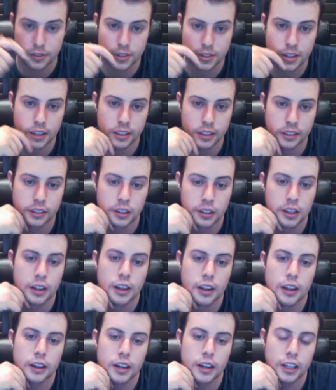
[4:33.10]
It's kind
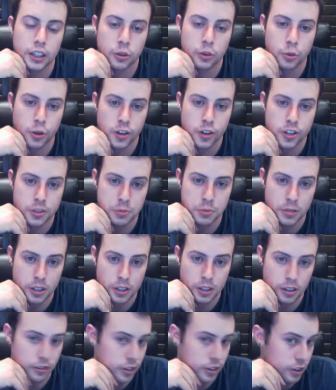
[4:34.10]
of worries me.
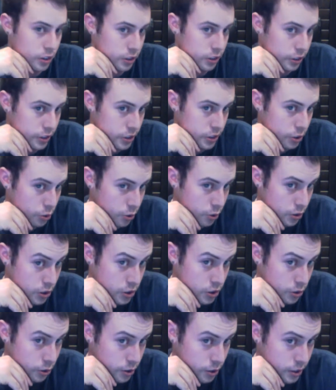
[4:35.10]
I hear all these horror
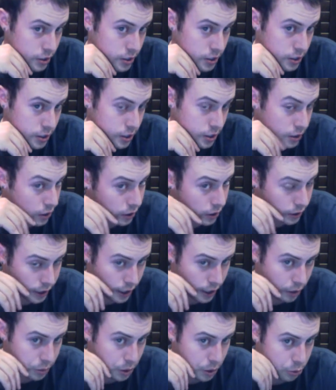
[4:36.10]
stories on
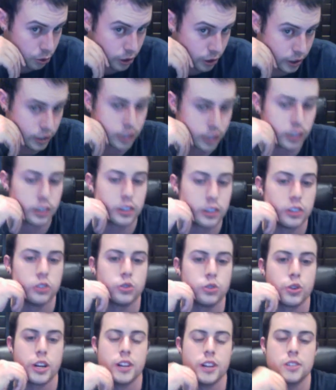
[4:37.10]
how people don't get a good
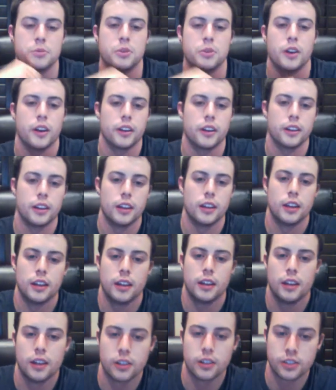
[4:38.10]
transplant,
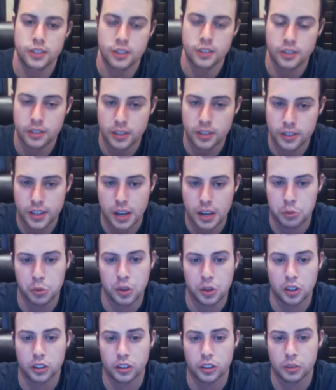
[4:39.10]
so it does have me
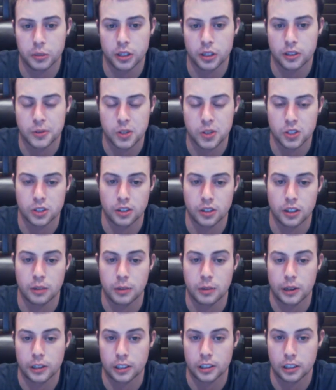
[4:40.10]
a little bit concerned. I'm
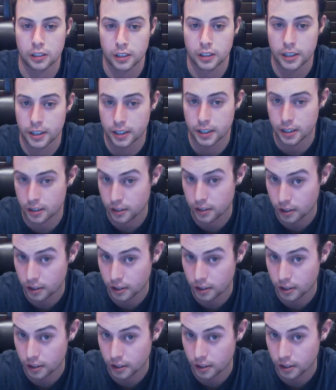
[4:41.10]
not gonna lie.